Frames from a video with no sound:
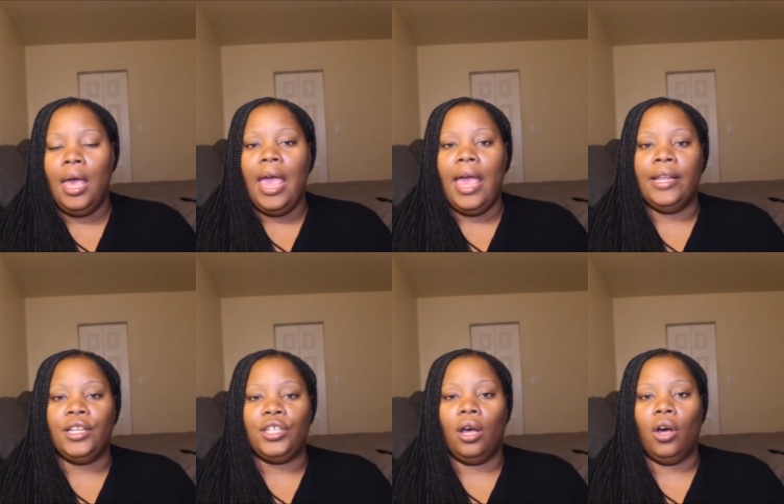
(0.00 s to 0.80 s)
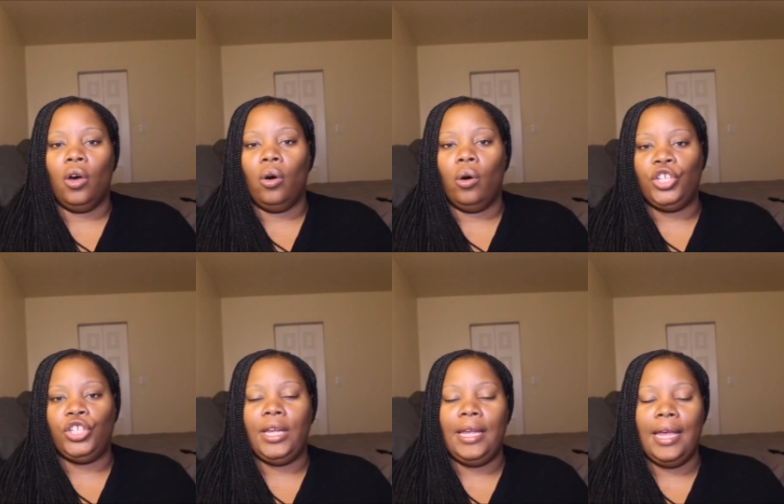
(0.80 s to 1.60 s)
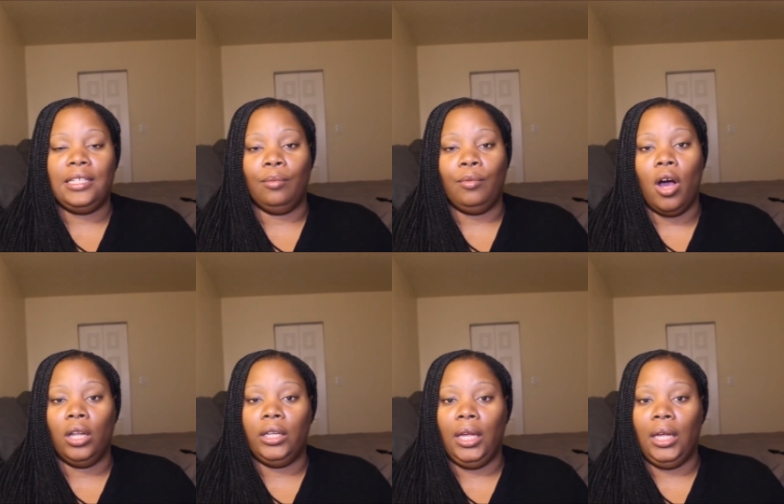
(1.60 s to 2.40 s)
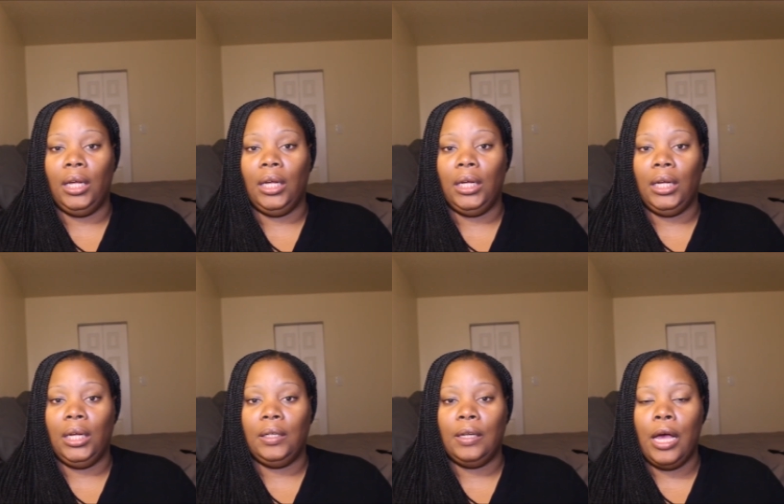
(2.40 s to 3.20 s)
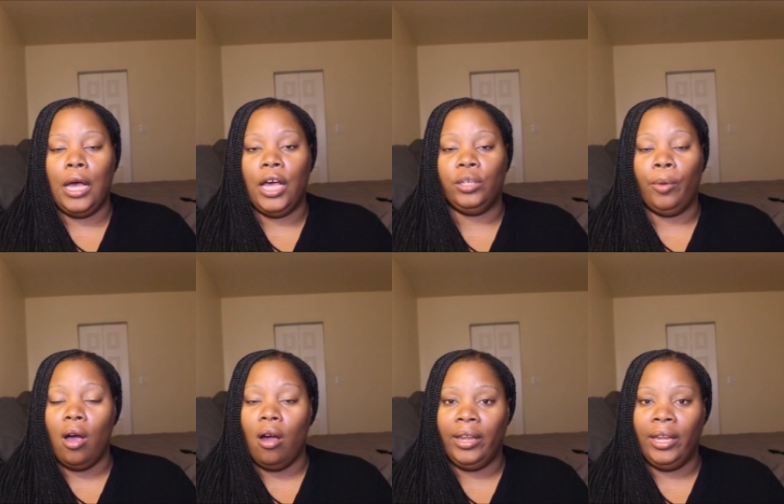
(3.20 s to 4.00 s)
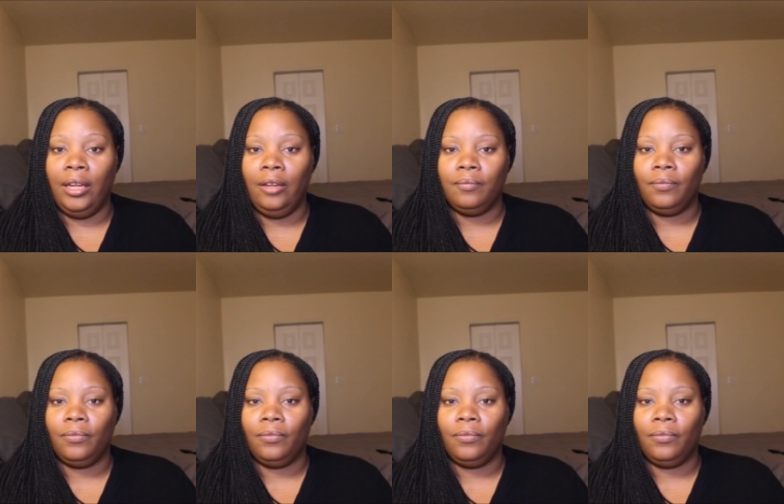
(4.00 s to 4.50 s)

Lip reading: And so she ends up calling Jabari.